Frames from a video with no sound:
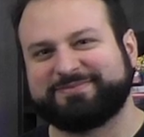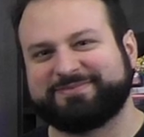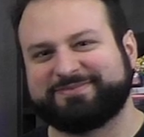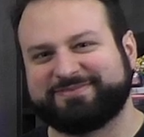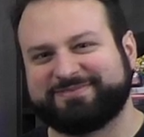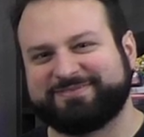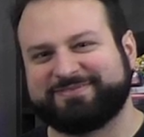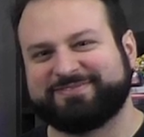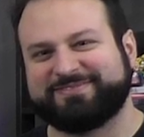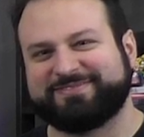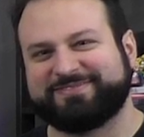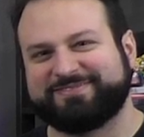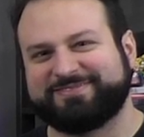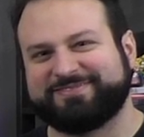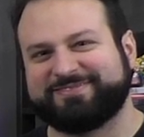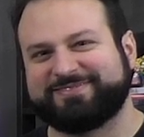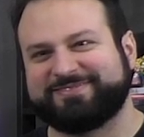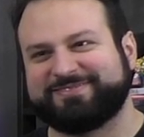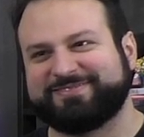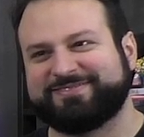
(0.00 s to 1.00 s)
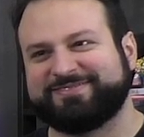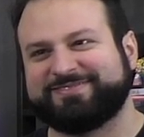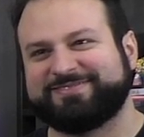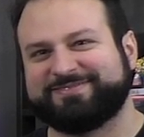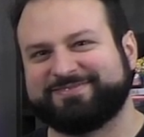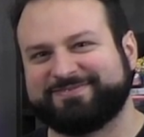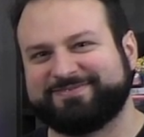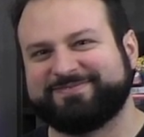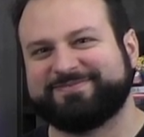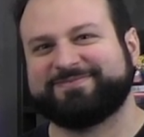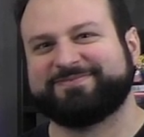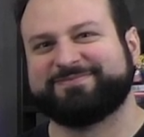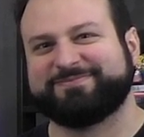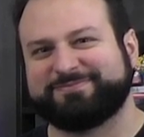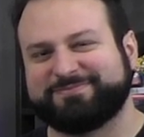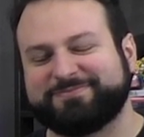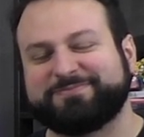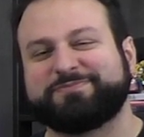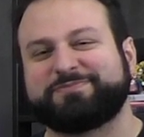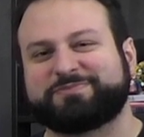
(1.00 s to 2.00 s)

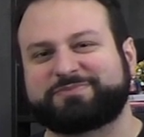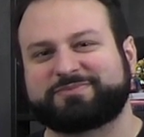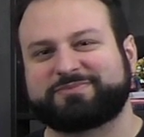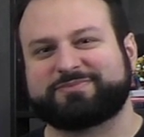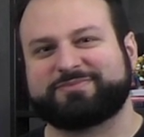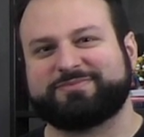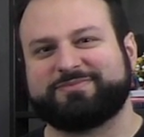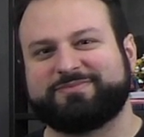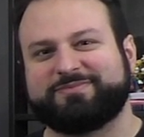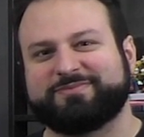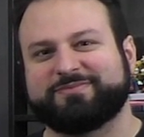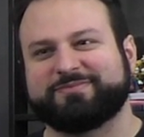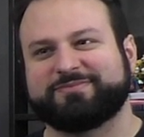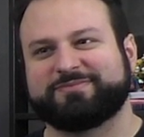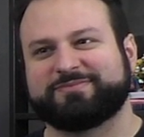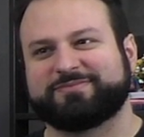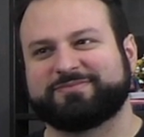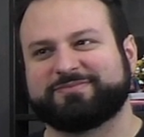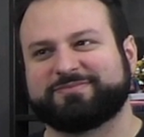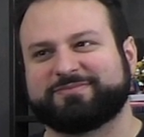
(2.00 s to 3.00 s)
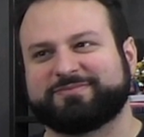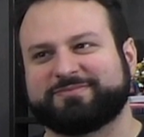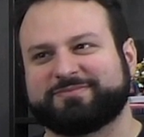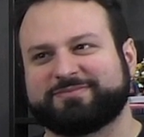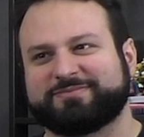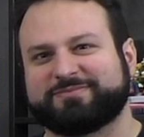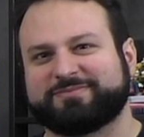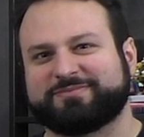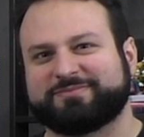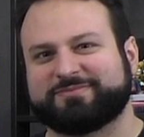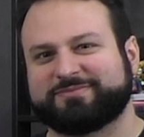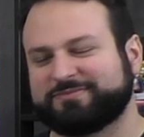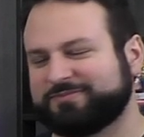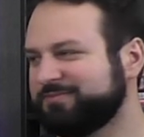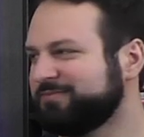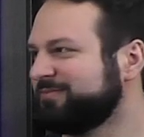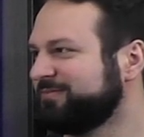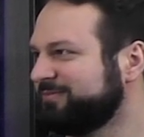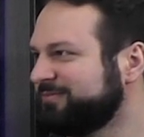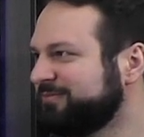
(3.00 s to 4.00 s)

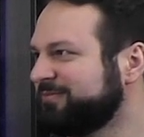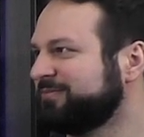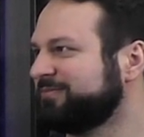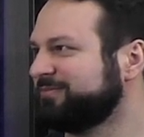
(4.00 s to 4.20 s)
(silent)